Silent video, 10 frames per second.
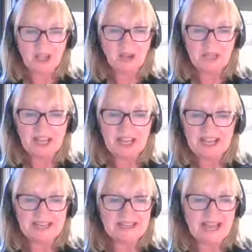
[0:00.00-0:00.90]

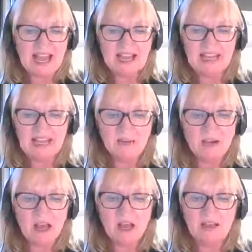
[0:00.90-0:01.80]
Okay, and here
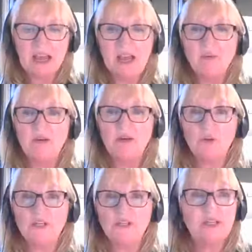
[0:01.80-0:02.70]
we are now. We're at
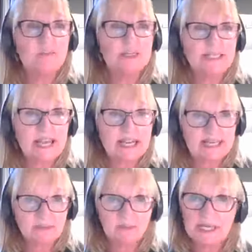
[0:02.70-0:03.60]
question number
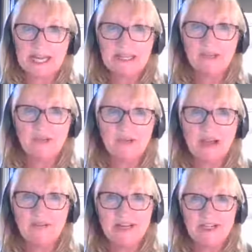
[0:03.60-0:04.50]
six. We're nearly through,
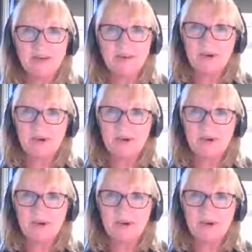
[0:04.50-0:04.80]
Irene, don't